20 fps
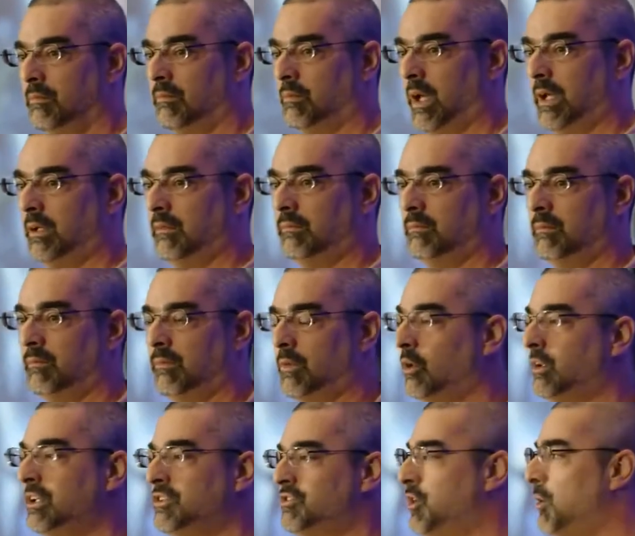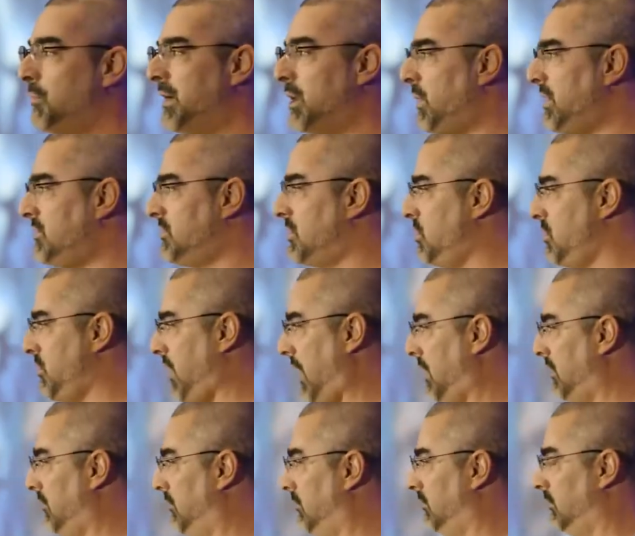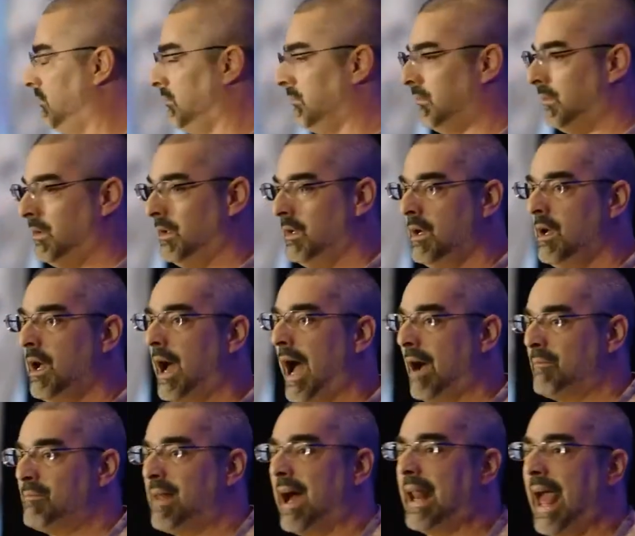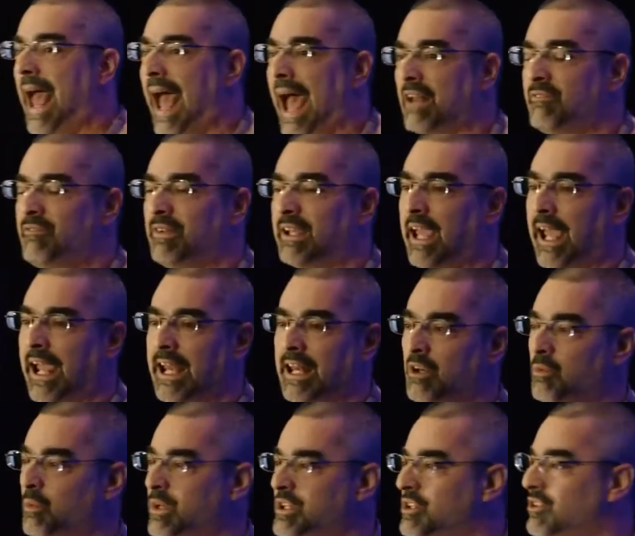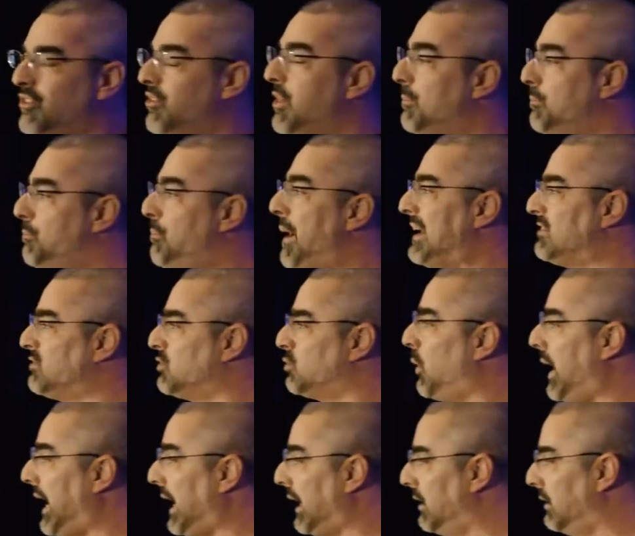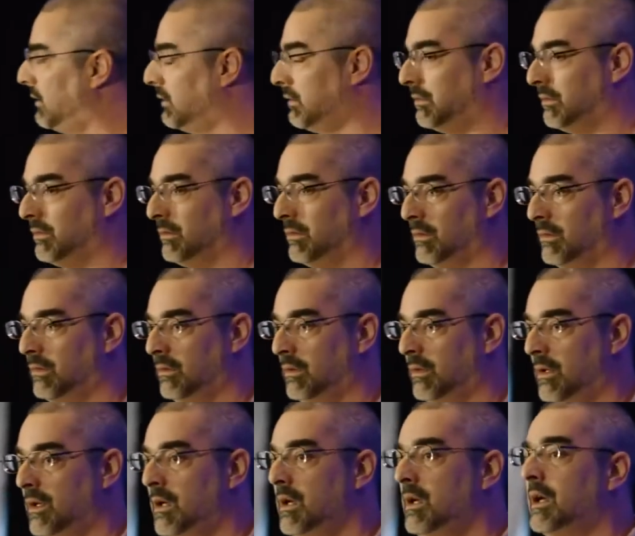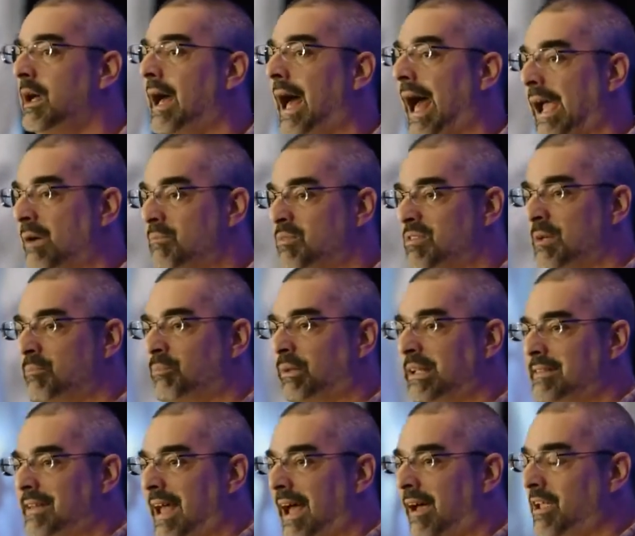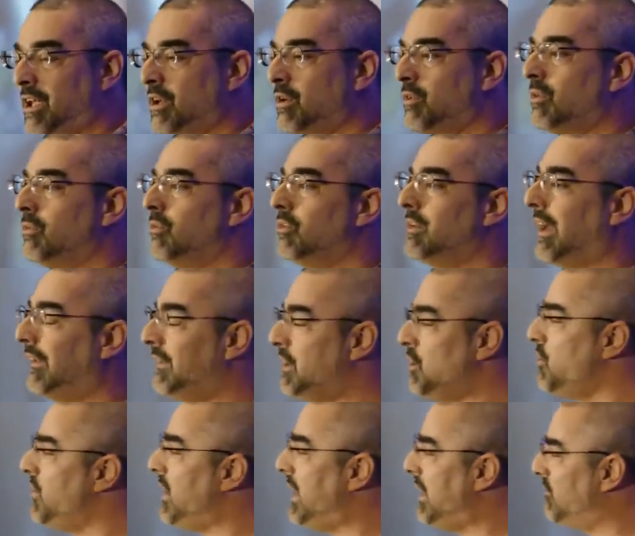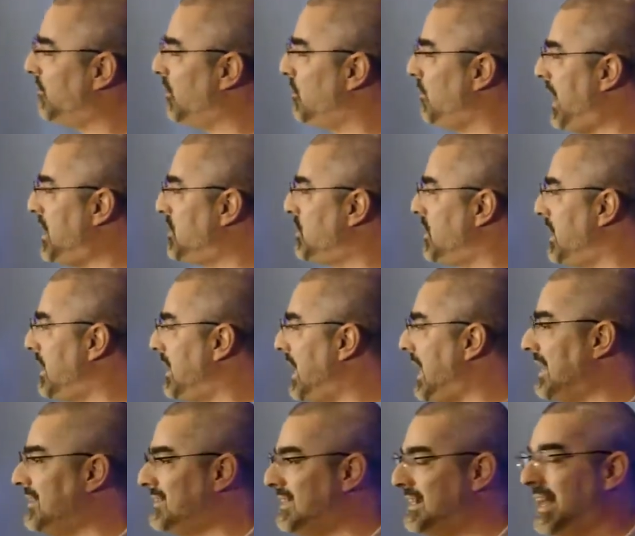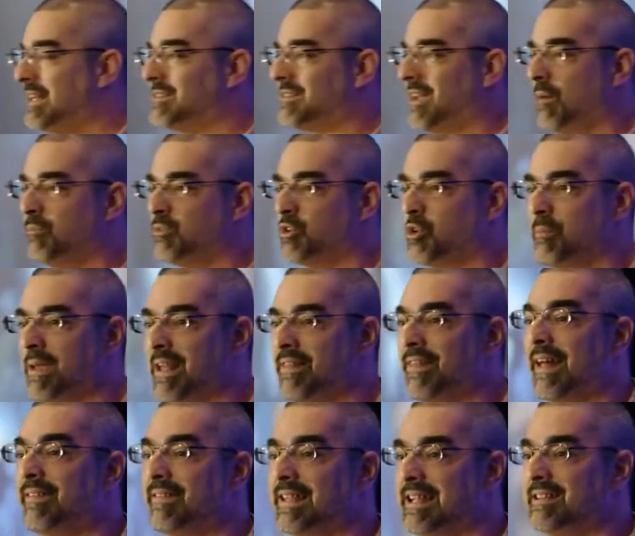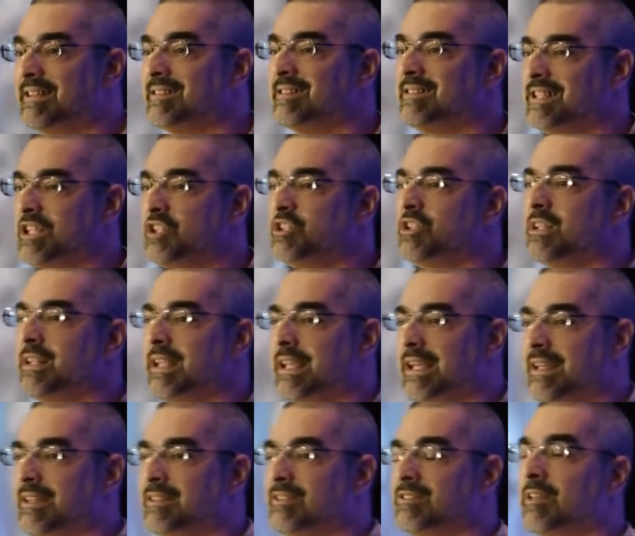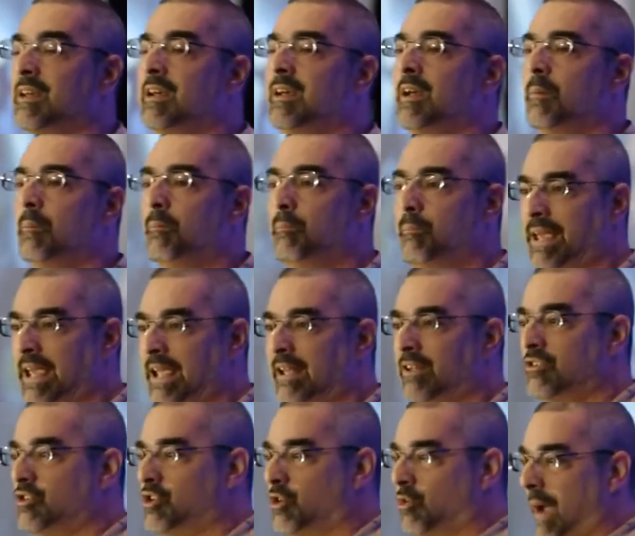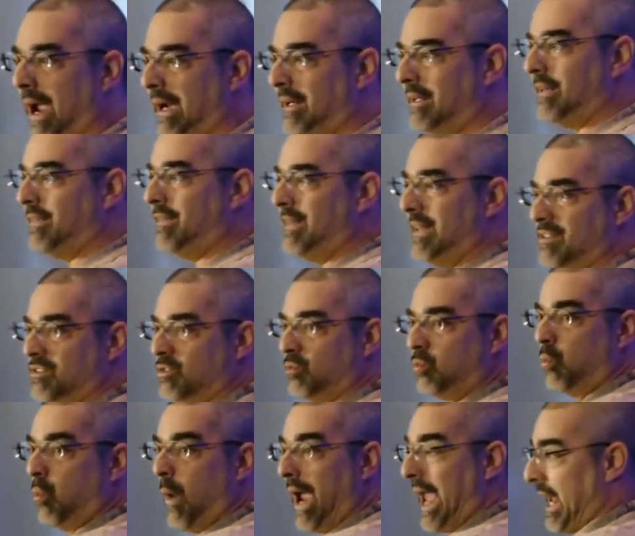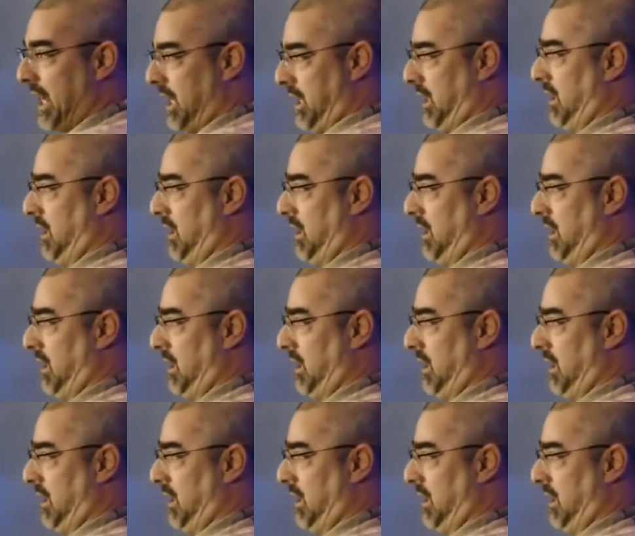Okay? There are only so many ways to do that. I'm not advocating which is the best way. I am simply telling you the information as it has come to me that the decision is being directed this way.